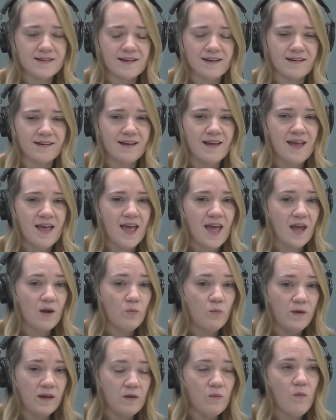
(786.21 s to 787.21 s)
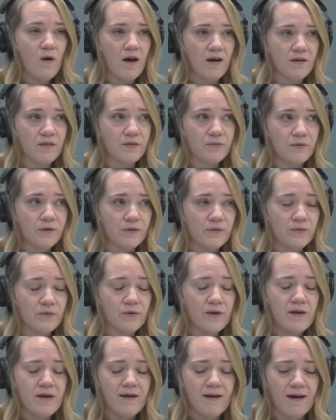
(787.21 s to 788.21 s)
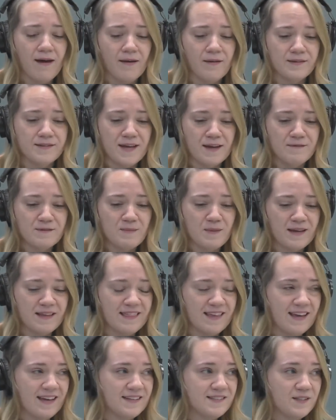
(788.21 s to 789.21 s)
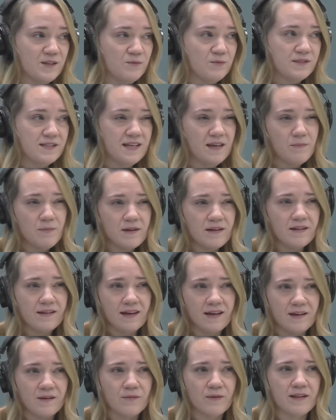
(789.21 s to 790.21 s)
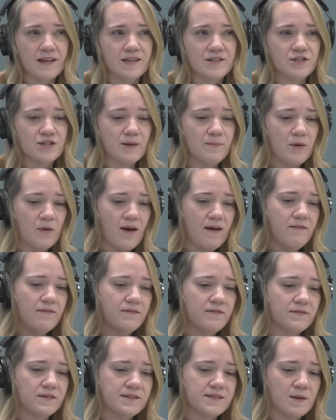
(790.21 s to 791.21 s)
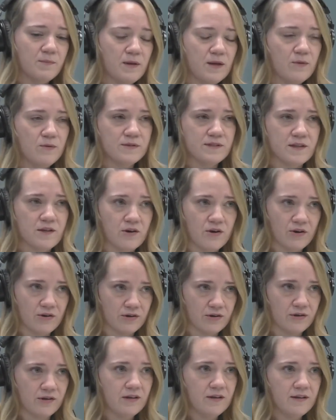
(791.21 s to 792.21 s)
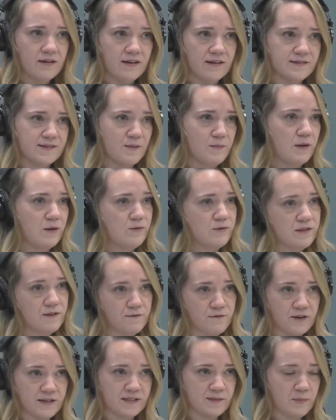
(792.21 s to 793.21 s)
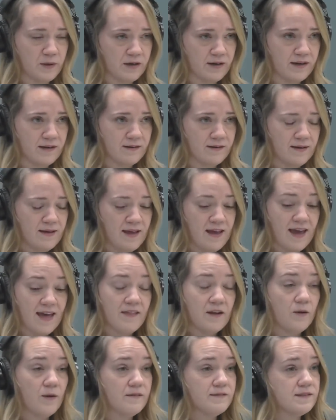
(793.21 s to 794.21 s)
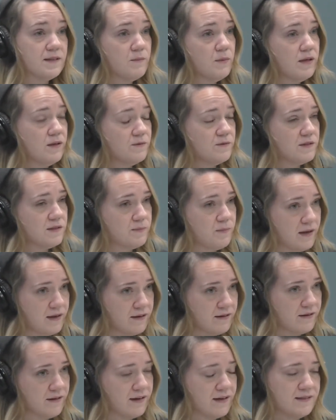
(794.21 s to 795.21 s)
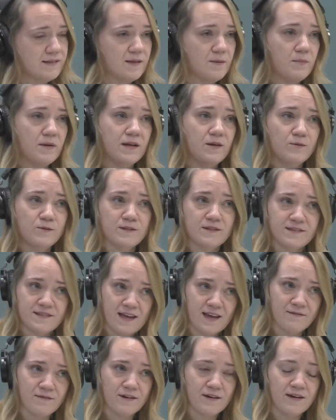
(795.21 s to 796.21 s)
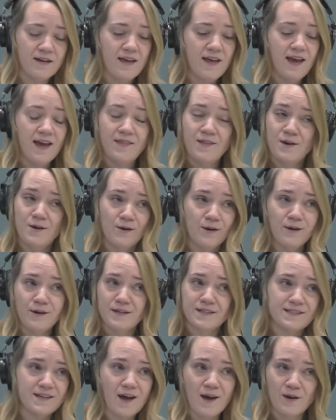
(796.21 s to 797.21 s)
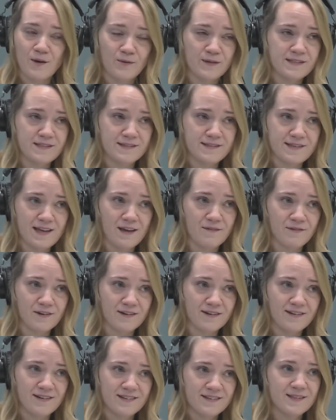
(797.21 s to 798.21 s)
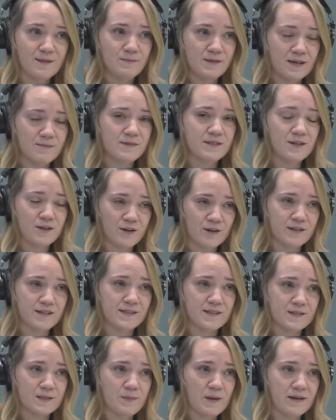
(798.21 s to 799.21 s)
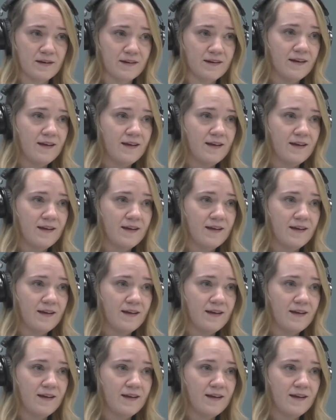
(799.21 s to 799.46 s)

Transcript: And we walk through, Dave's big thing is you typically in a relationship, you have somebody who's the nerd and somebody who's the free spirit. And then you have somebody who's a spender and somebody who's a saver. And the nerd is not always the saver. Sometimes the nerd is a spender.